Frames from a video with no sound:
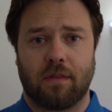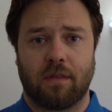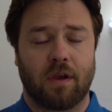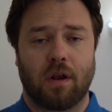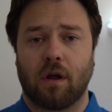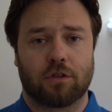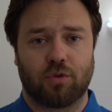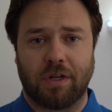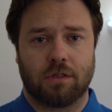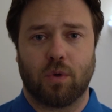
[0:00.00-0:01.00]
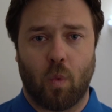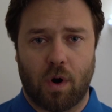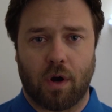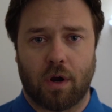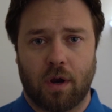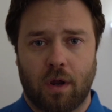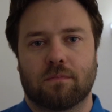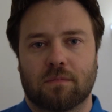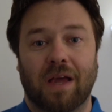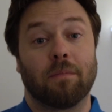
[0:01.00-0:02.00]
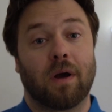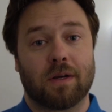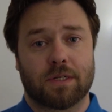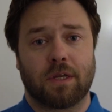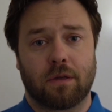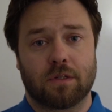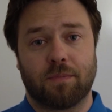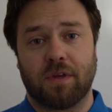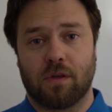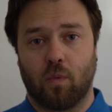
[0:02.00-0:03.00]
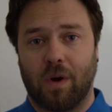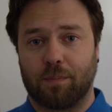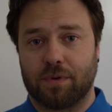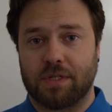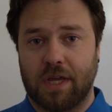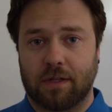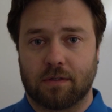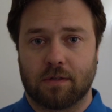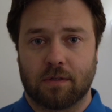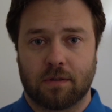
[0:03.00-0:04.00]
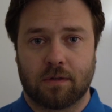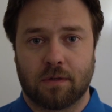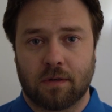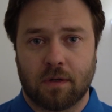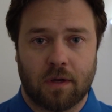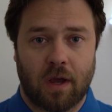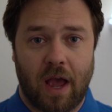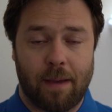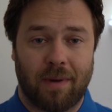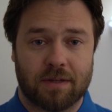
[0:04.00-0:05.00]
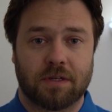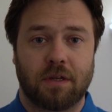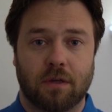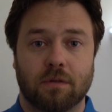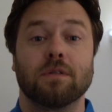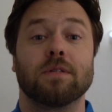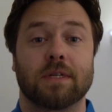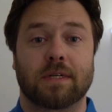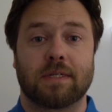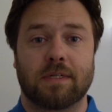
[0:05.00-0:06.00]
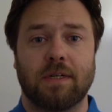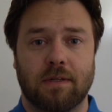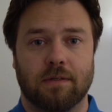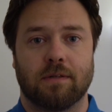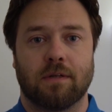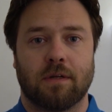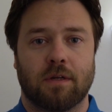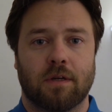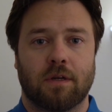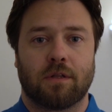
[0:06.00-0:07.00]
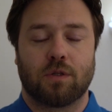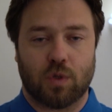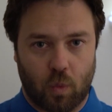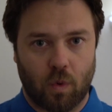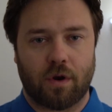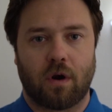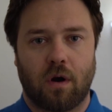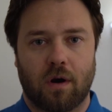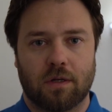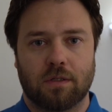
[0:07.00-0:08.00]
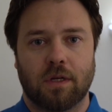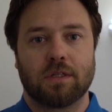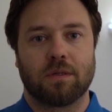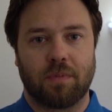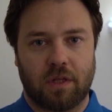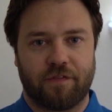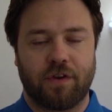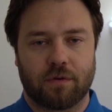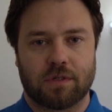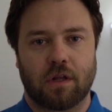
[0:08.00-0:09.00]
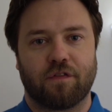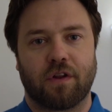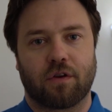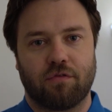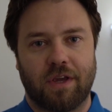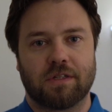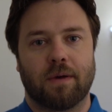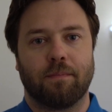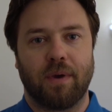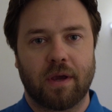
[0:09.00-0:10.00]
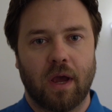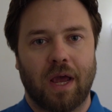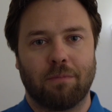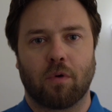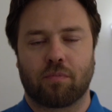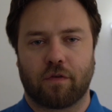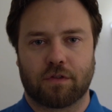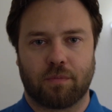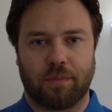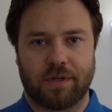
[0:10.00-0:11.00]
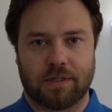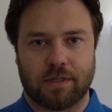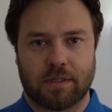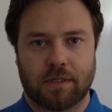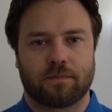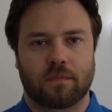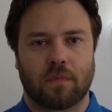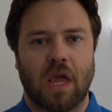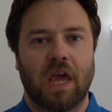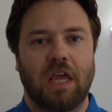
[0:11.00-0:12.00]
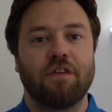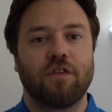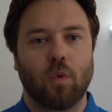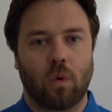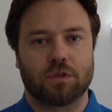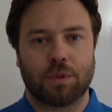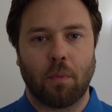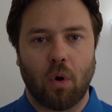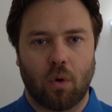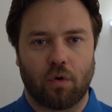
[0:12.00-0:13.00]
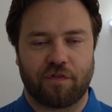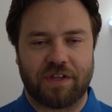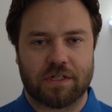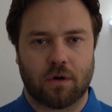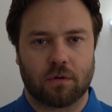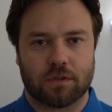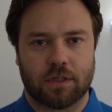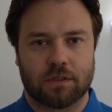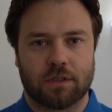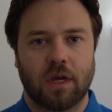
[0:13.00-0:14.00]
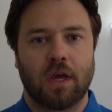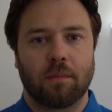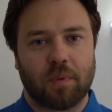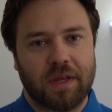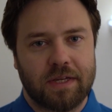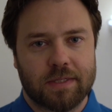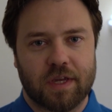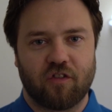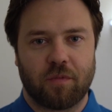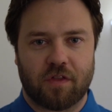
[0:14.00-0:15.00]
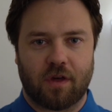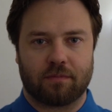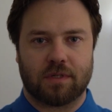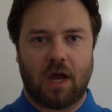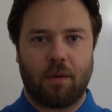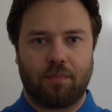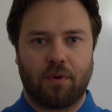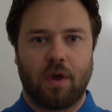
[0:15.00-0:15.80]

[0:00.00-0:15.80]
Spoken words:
they're not ready to work. I'm asking you to be the 1%. I'm asking you to succeed, to work hard, to believe in yourself and create a bigger and more profitable business. If you want more of this content, please give me a thumbs up